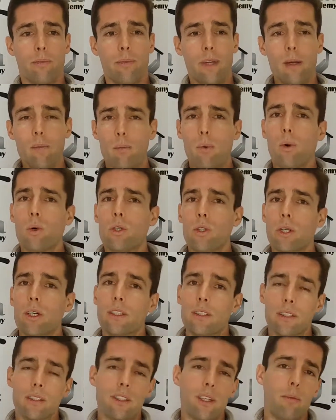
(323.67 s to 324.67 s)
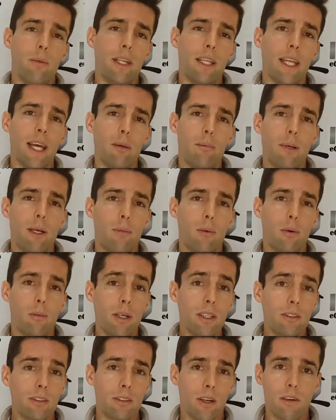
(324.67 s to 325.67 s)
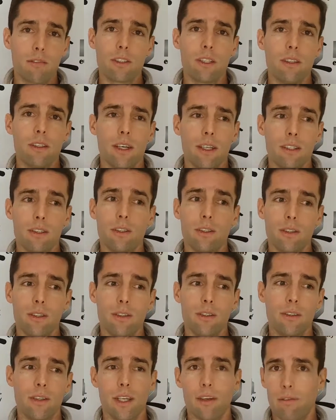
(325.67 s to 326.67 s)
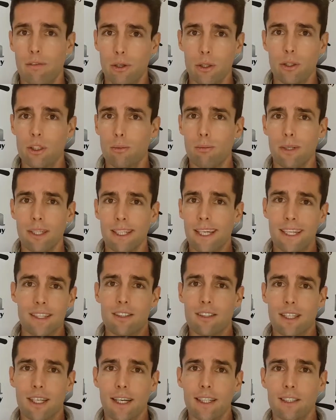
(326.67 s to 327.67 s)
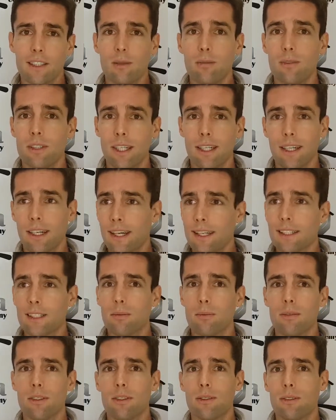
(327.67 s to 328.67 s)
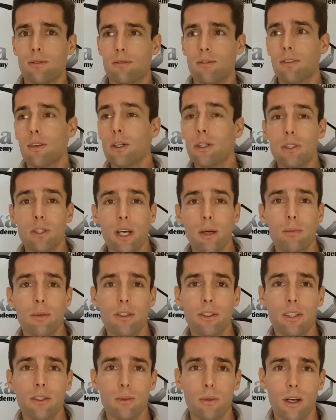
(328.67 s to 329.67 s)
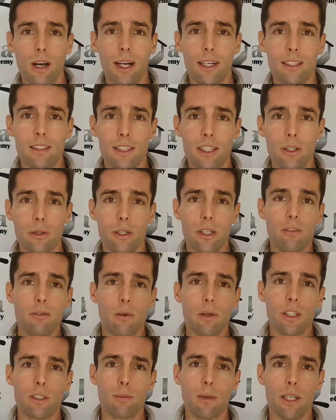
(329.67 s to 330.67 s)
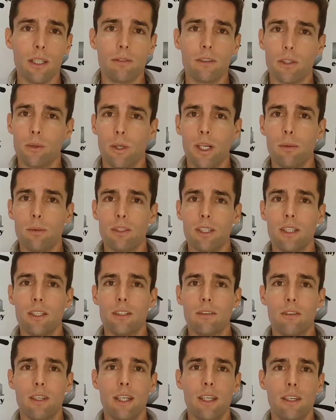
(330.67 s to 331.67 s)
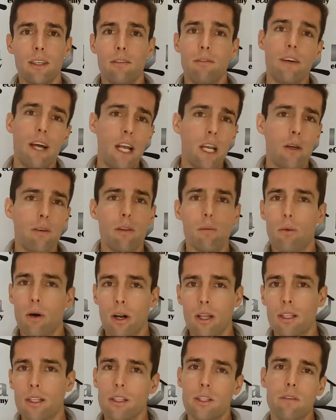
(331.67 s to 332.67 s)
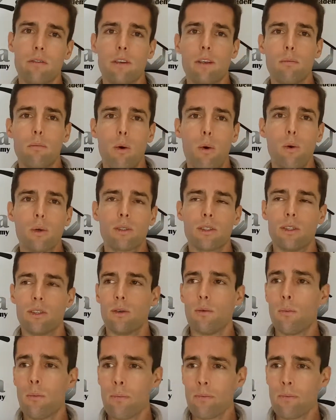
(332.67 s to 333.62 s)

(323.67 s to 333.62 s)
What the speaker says: Import duties is something that people miss often until their first shipment gets to customs, and customs phones you up and says, we'd like to send you an invoice, please, for 20% of the value of the product that you've imported.